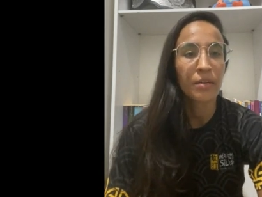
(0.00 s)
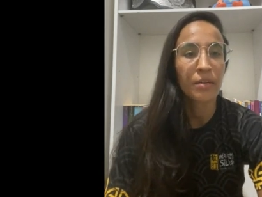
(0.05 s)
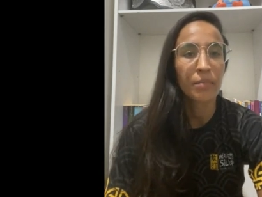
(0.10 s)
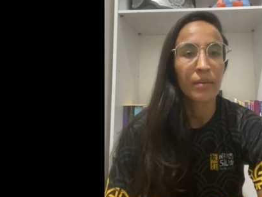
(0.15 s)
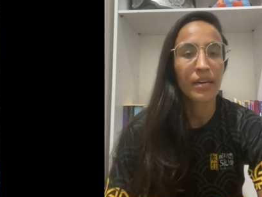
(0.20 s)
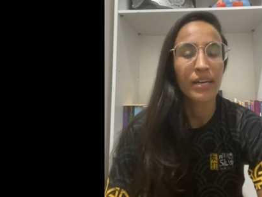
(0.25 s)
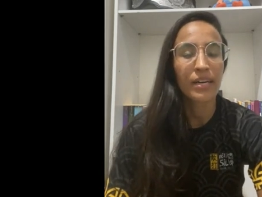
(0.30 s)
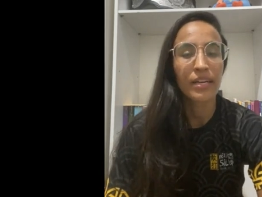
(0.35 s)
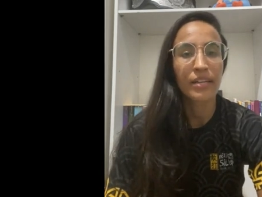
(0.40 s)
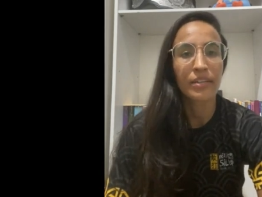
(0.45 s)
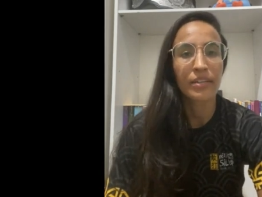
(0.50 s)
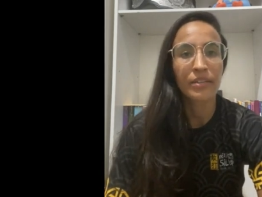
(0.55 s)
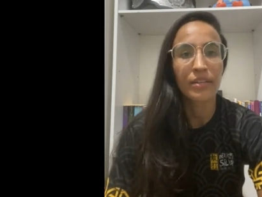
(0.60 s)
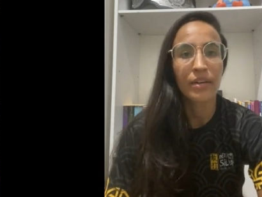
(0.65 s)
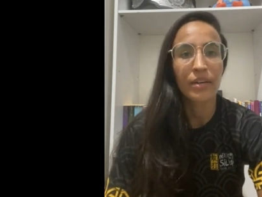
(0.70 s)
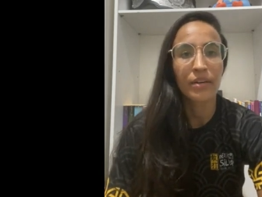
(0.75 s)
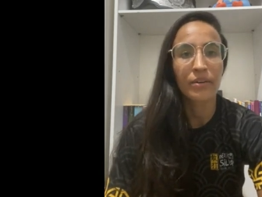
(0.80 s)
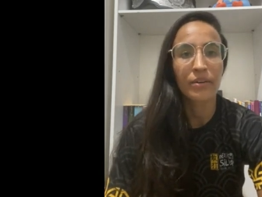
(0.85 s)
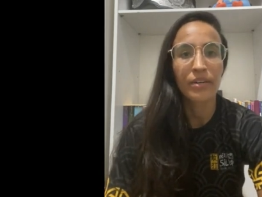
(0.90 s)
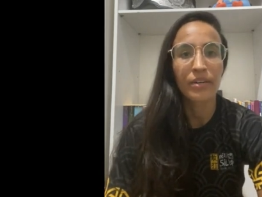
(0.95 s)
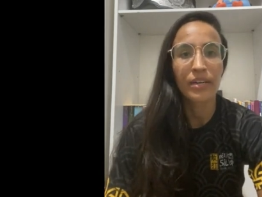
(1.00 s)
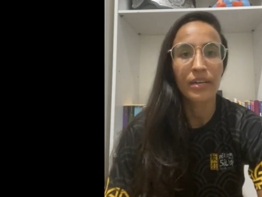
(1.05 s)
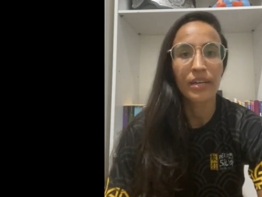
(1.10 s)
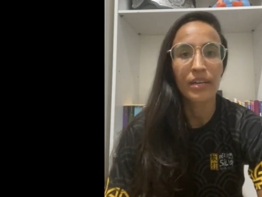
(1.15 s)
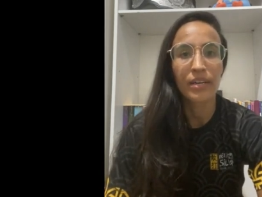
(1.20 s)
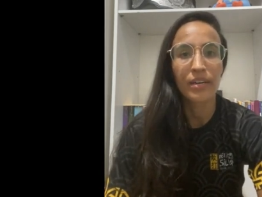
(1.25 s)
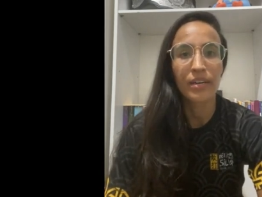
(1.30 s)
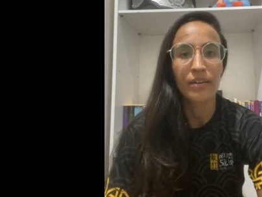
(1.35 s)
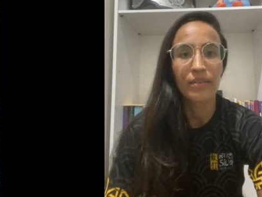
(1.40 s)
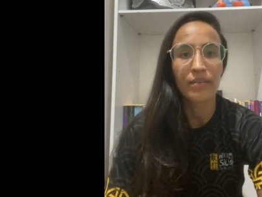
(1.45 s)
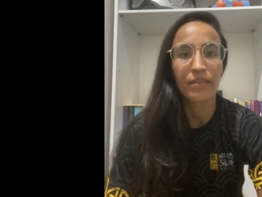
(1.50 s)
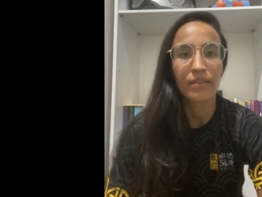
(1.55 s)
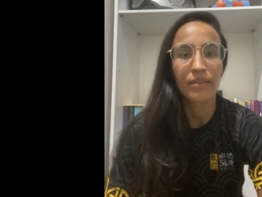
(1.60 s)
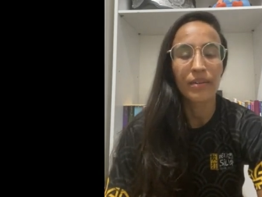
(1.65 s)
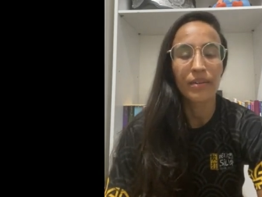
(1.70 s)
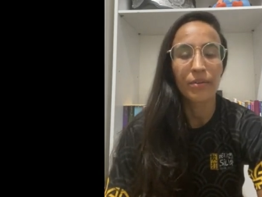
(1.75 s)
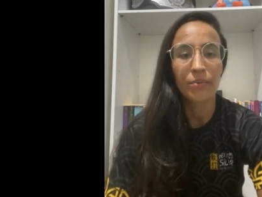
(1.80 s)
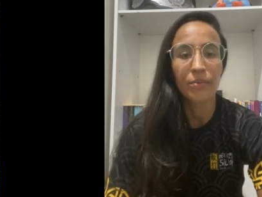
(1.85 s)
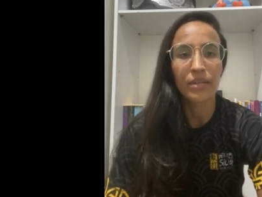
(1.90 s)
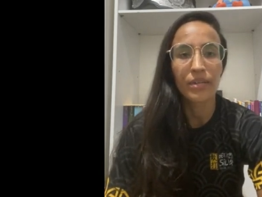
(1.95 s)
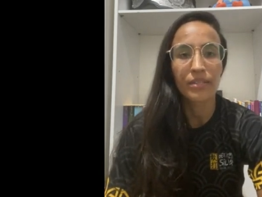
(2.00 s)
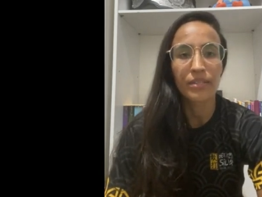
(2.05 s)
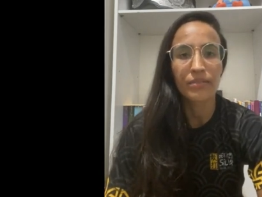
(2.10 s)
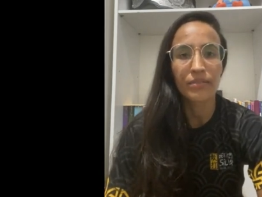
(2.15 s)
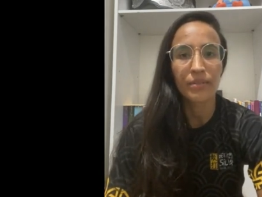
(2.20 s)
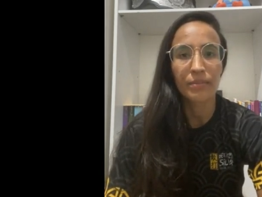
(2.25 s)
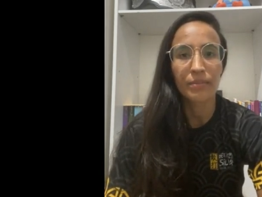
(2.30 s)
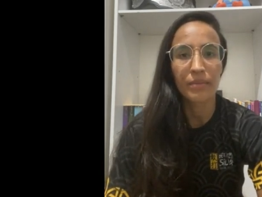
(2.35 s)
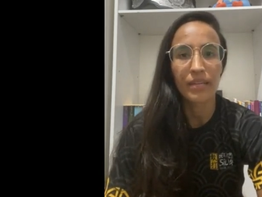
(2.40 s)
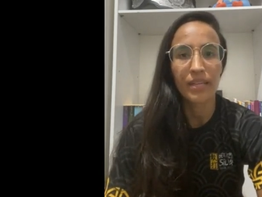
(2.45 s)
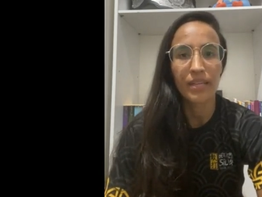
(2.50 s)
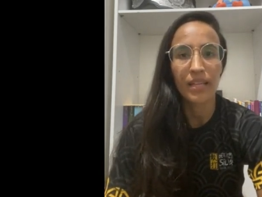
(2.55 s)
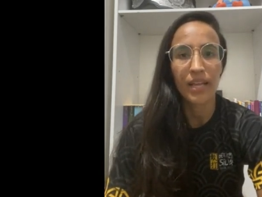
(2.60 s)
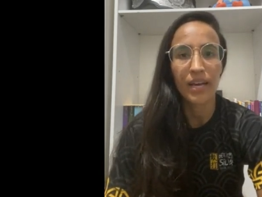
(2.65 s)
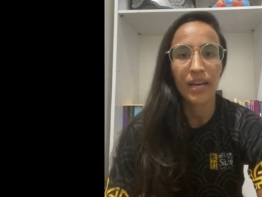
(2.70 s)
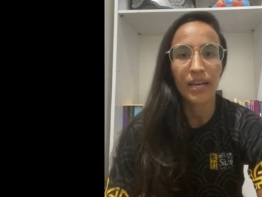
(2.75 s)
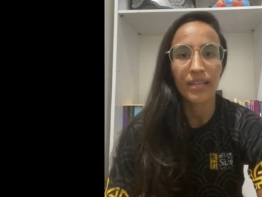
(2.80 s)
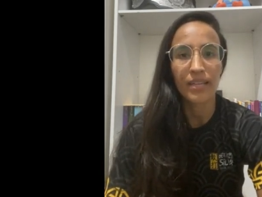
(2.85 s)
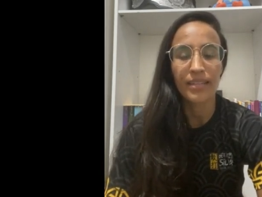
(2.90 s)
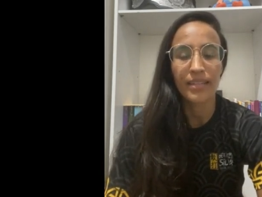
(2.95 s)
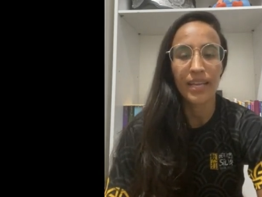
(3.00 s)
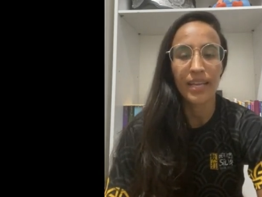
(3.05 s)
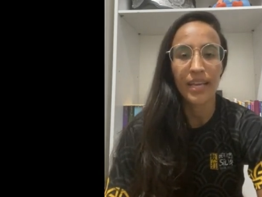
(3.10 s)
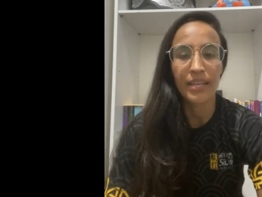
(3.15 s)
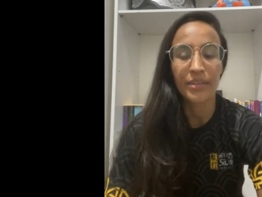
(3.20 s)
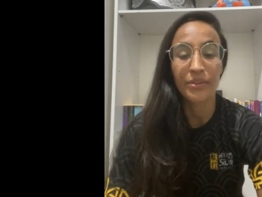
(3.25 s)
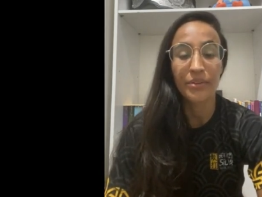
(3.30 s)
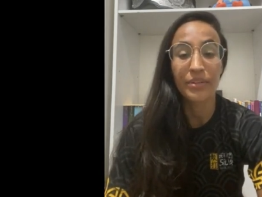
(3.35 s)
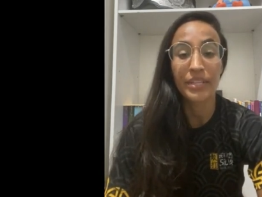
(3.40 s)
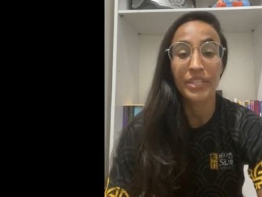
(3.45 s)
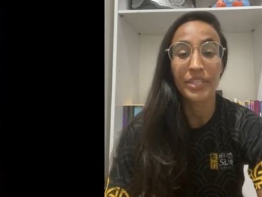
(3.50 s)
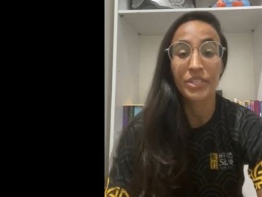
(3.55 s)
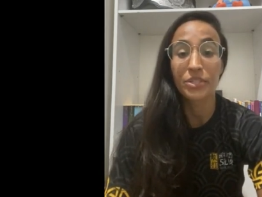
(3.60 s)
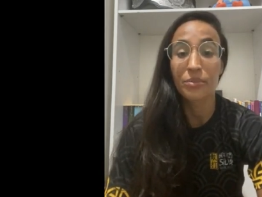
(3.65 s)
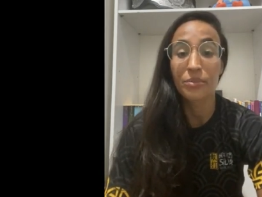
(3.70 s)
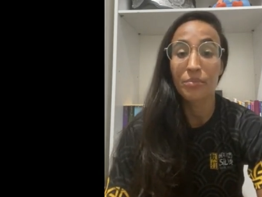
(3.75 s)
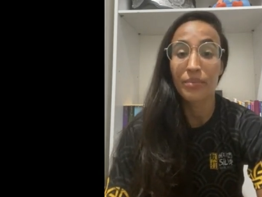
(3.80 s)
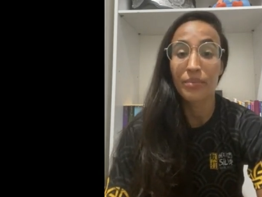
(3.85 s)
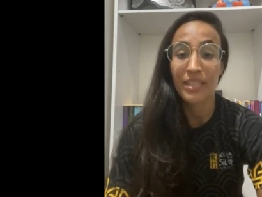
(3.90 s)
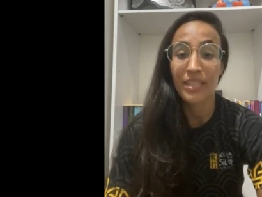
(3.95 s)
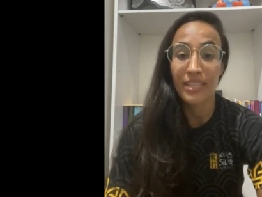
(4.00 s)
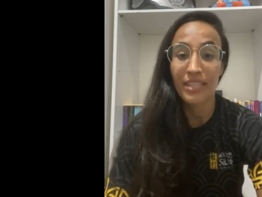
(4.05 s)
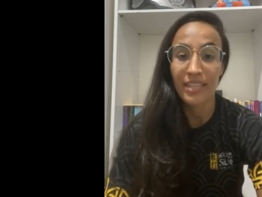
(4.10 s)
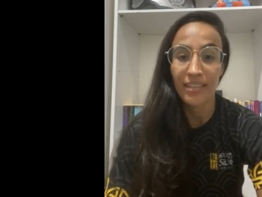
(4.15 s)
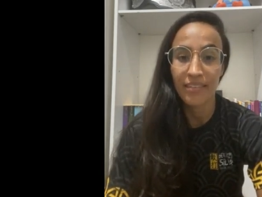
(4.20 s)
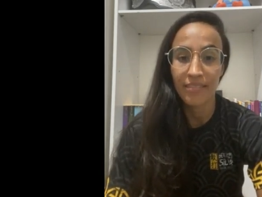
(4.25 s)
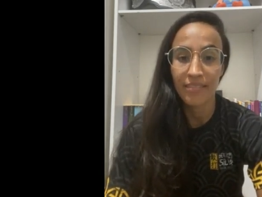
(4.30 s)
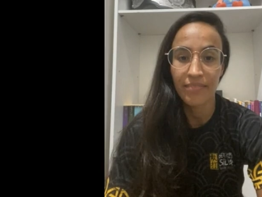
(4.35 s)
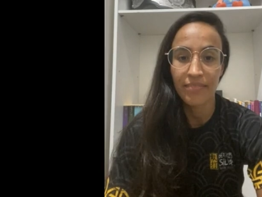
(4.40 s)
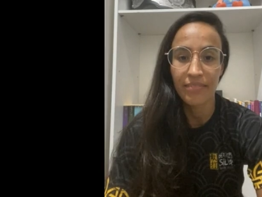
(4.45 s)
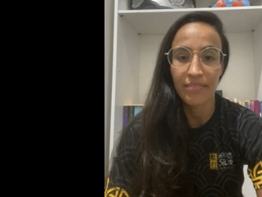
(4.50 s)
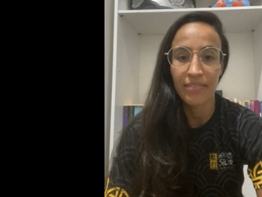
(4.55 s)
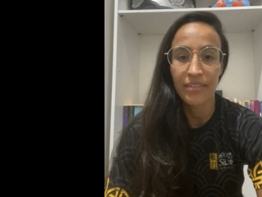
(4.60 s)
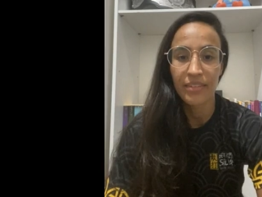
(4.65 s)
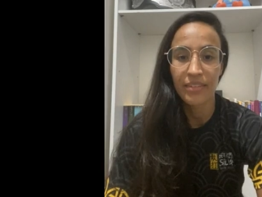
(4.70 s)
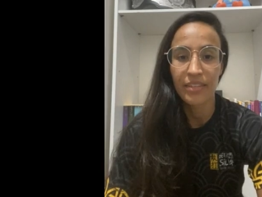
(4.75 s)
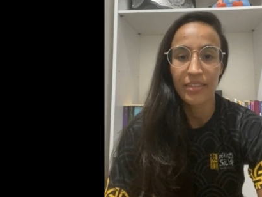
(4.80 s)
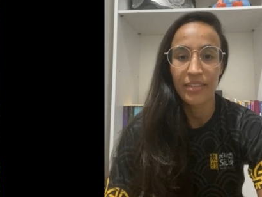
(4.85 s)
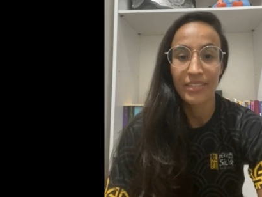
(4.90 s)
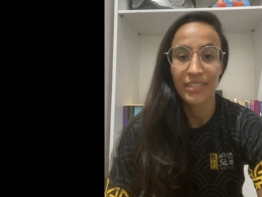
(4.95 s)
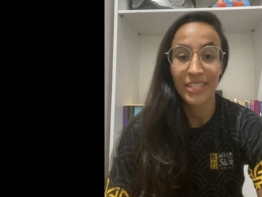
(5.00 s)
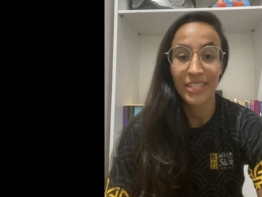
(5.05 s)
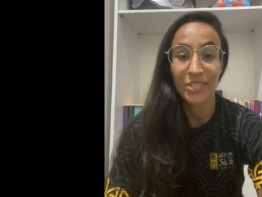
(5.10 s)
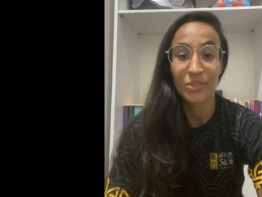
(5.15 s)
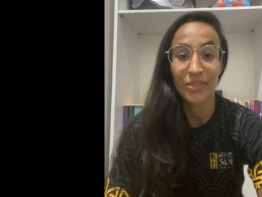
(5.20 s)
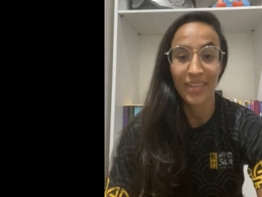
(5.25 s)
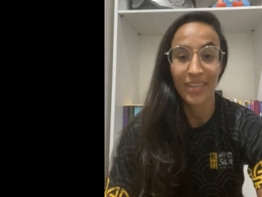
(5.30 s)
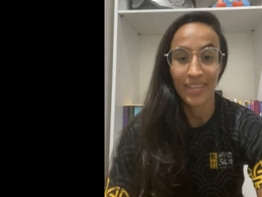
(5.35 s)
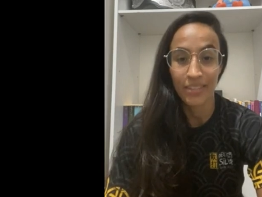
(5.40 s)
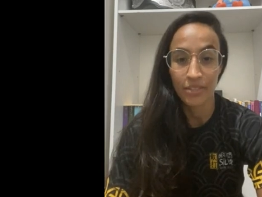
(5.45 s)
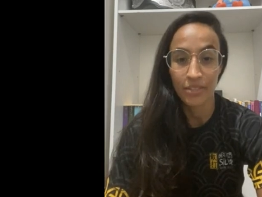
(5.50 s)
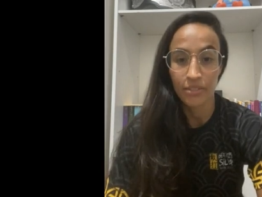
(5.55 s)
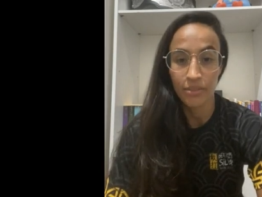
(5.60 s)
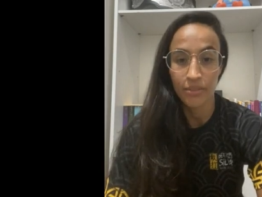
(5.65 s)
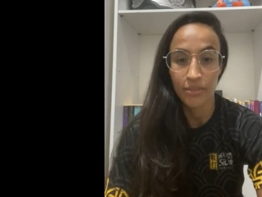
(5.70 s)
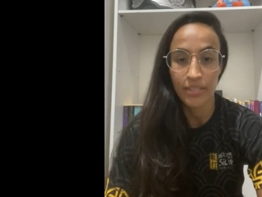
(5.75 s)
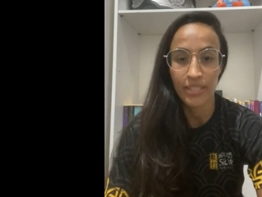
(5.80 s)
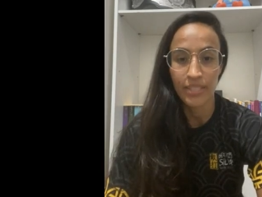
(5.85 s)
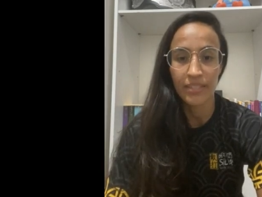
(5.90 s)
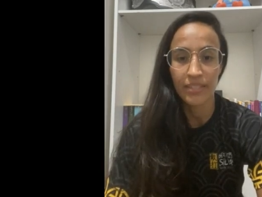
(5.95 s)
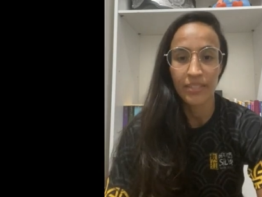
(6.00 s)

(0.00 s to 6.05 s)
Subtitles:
but it works for me a lot that you need to believe that you can do it.